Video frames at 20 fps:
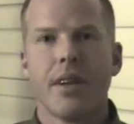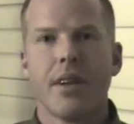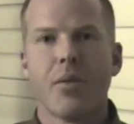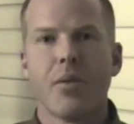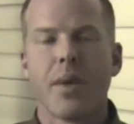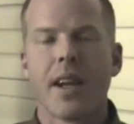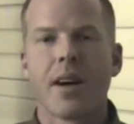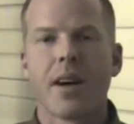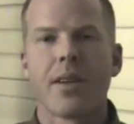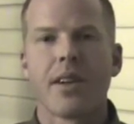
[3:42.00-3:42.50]

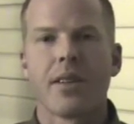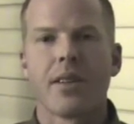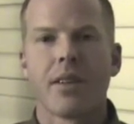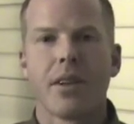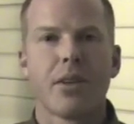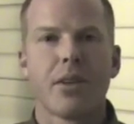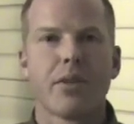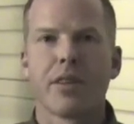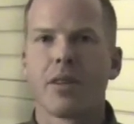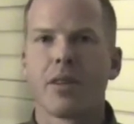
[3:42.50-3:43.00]
Went out in
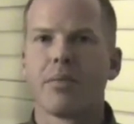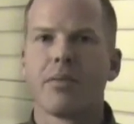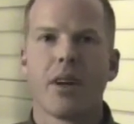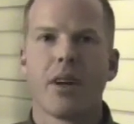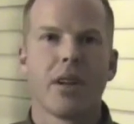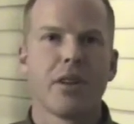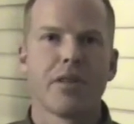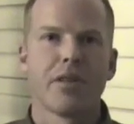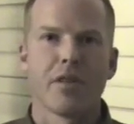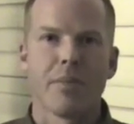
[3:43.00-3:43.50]
all over the,
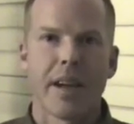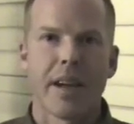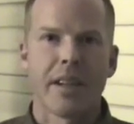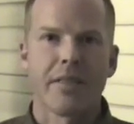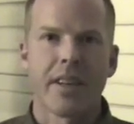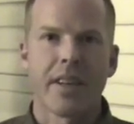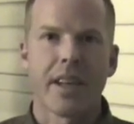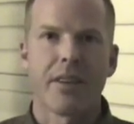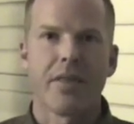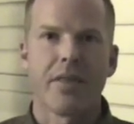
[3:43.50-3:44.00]
all over Maine,
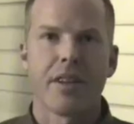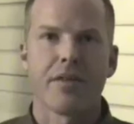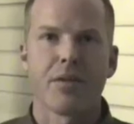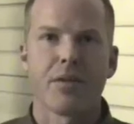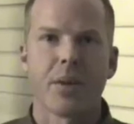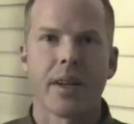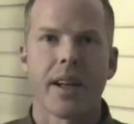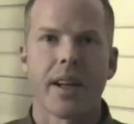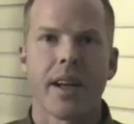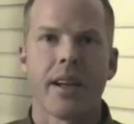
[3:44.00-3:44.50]
Kittery to
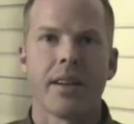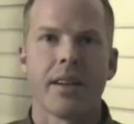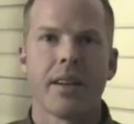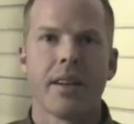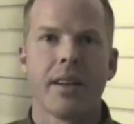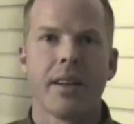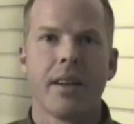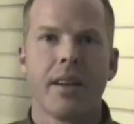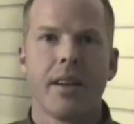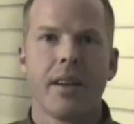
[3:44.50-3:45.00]
Fort Kent.
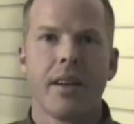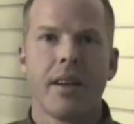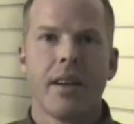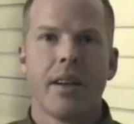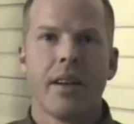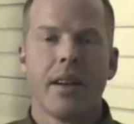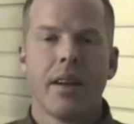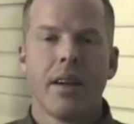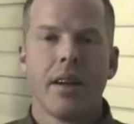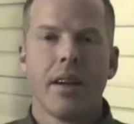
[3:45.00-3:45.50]

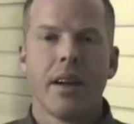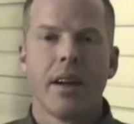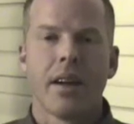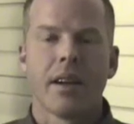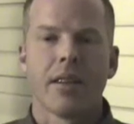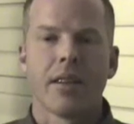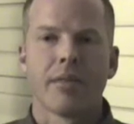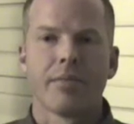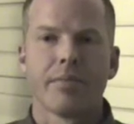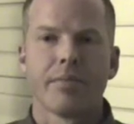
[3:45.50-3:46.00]

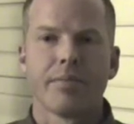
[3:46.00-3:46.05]
Um,